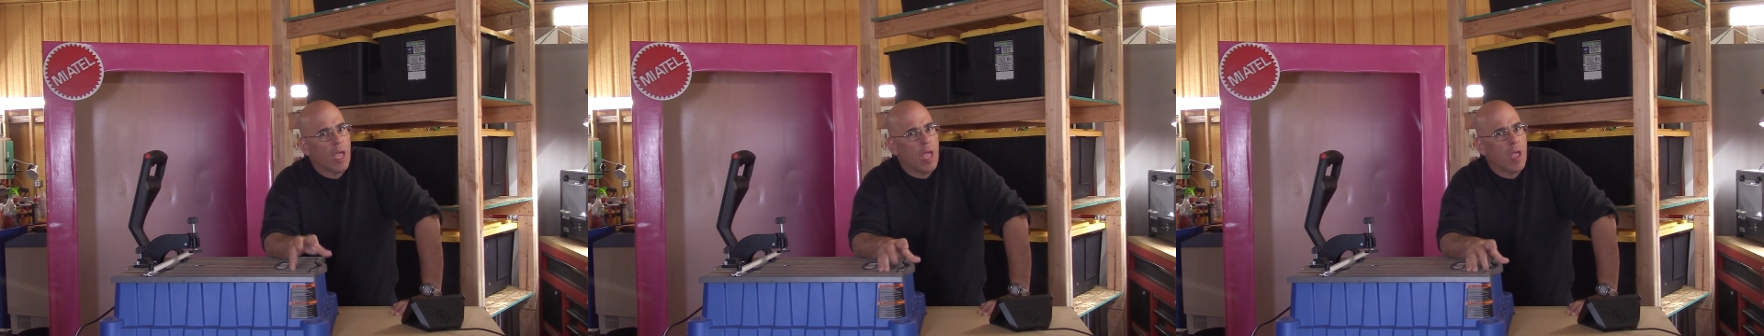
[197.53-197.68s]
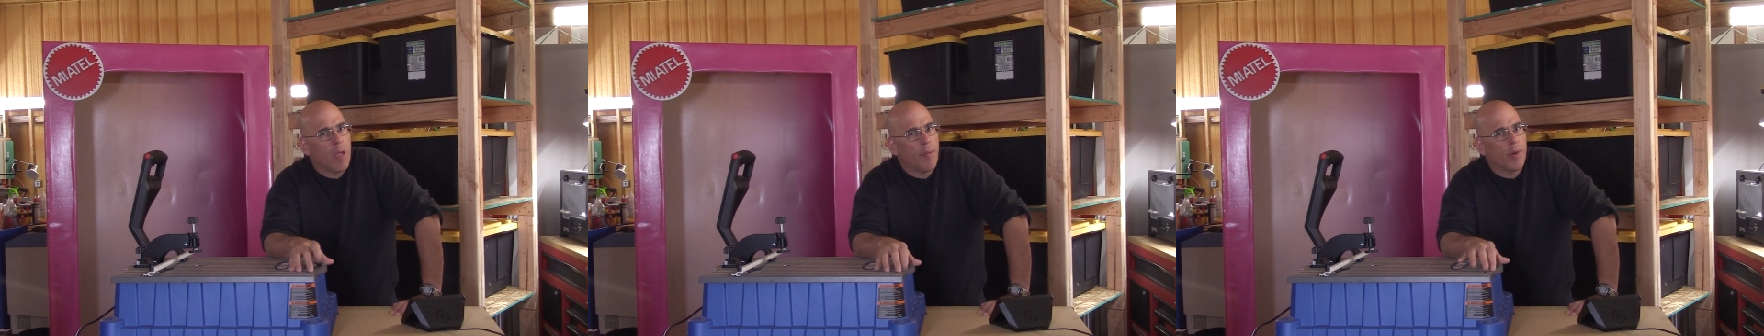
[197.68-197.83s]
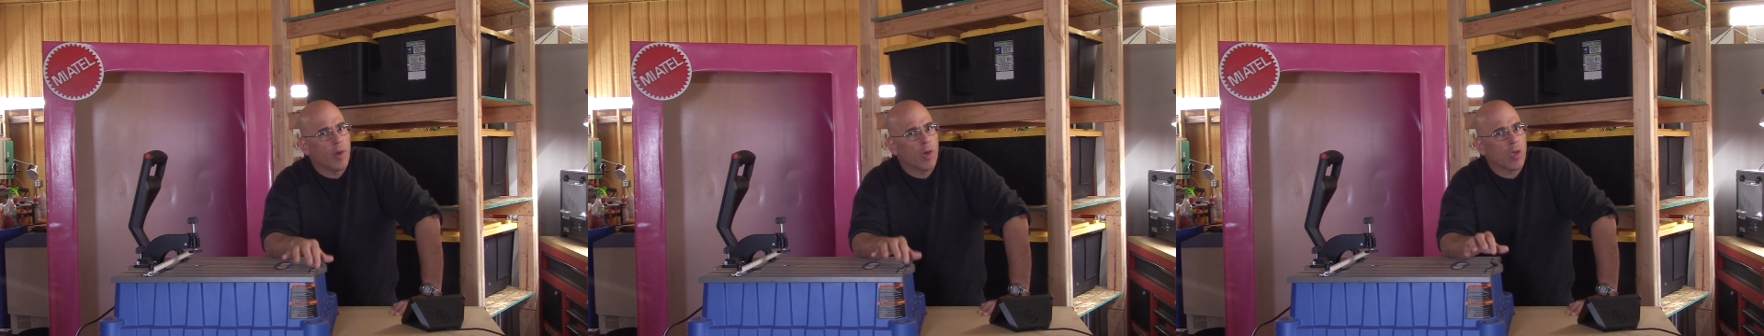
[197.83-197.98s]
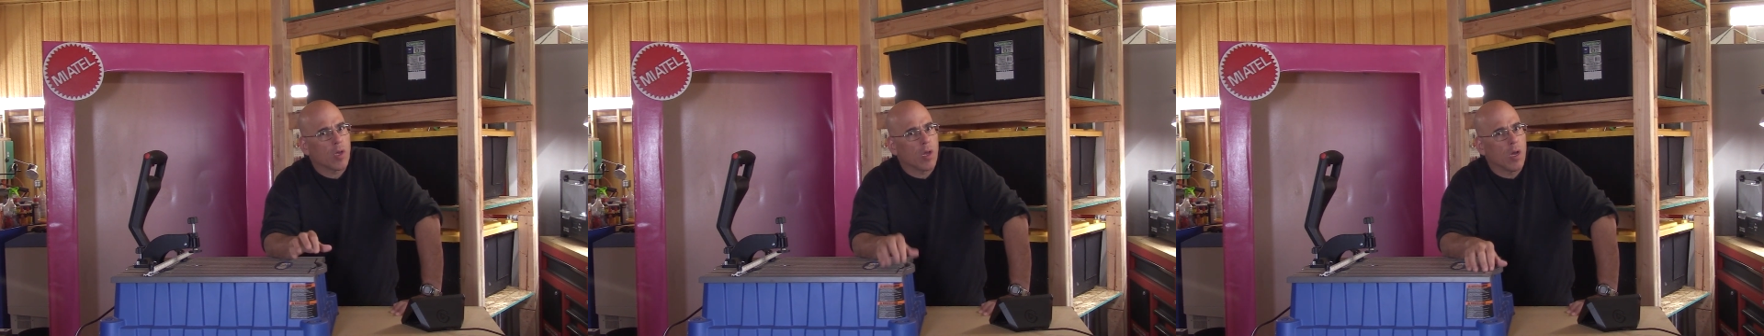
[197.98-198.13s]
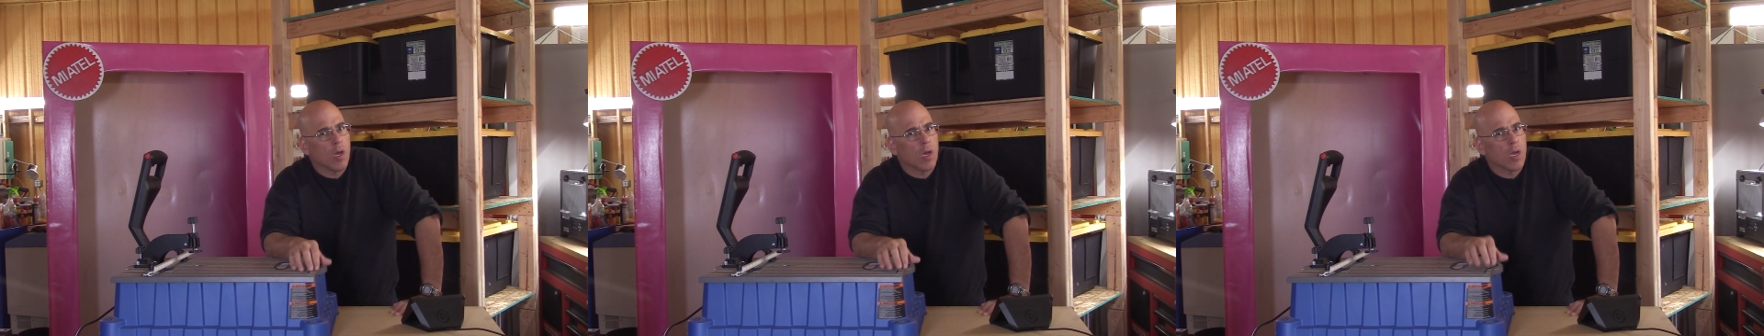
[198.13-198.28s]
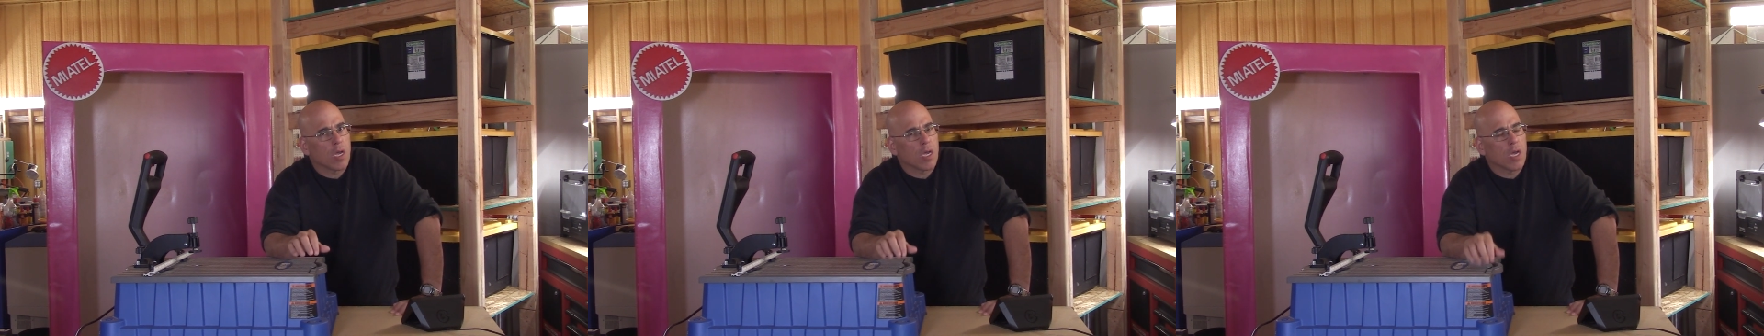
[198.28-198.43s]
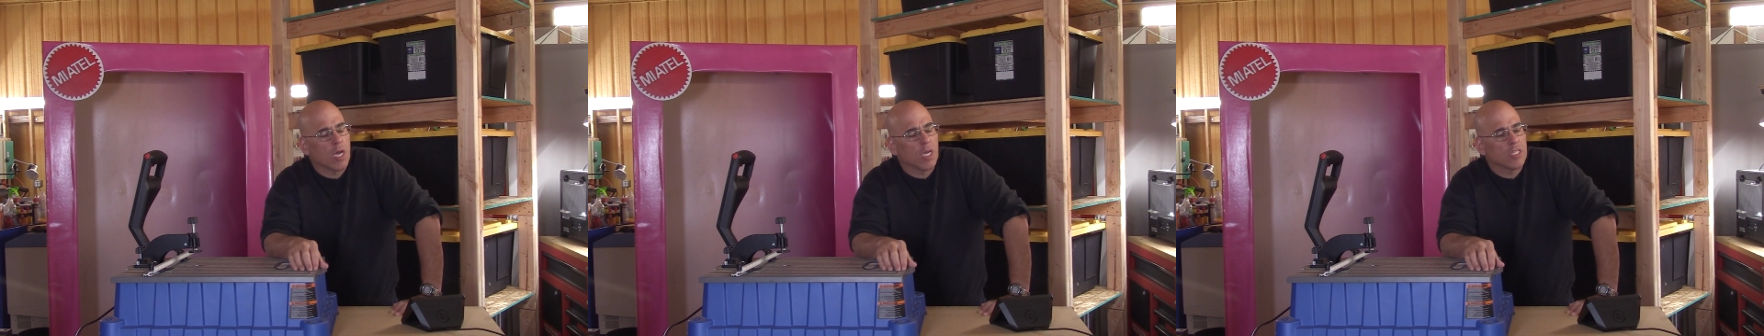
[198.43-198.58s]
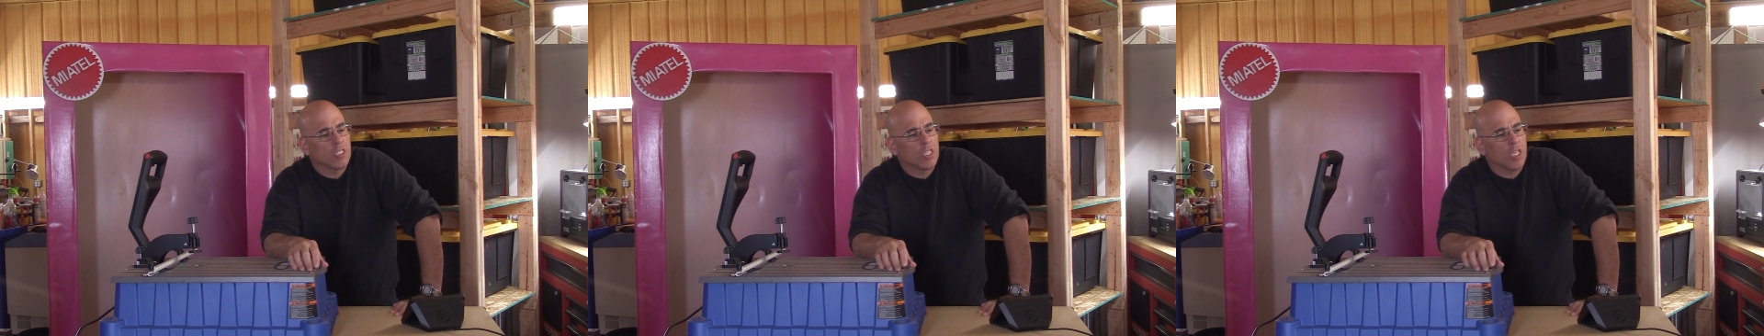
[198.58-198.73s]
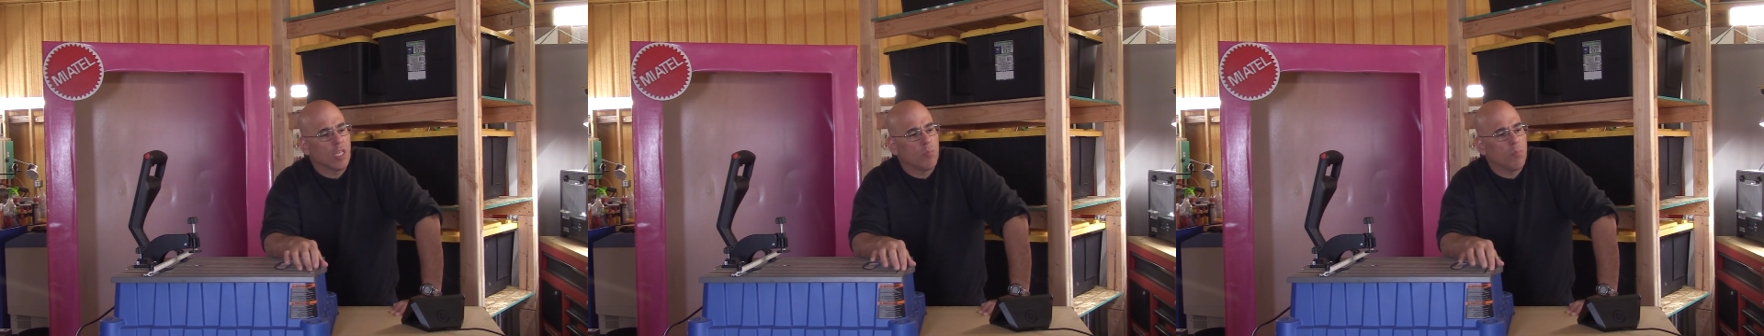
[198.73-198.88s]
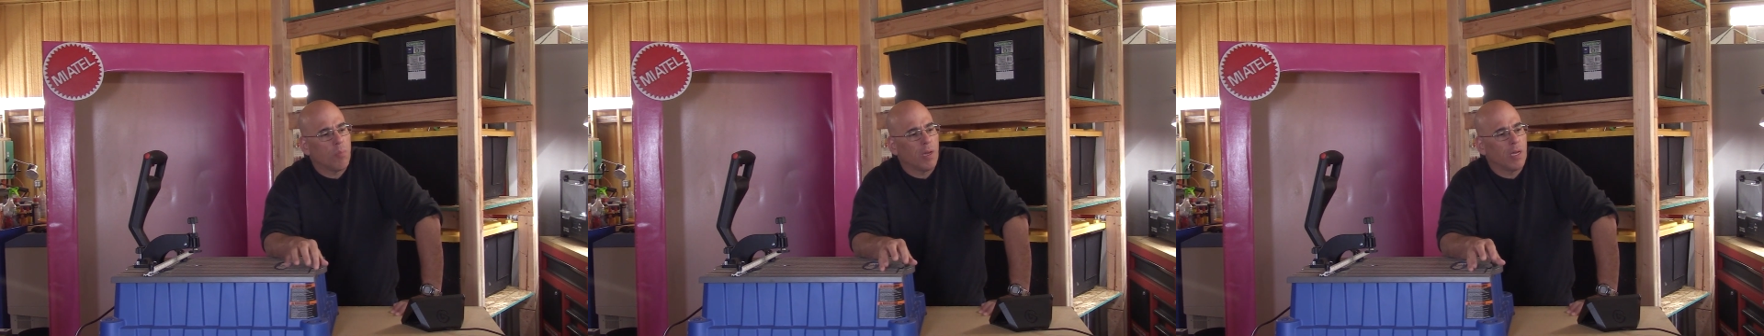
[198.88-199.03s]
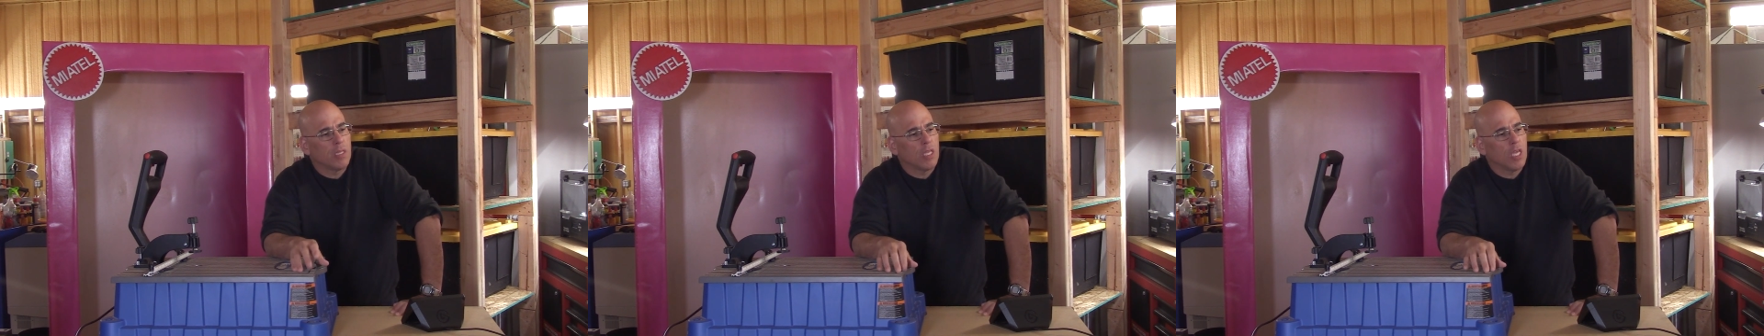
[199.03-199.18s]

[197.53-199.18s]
ever concocted by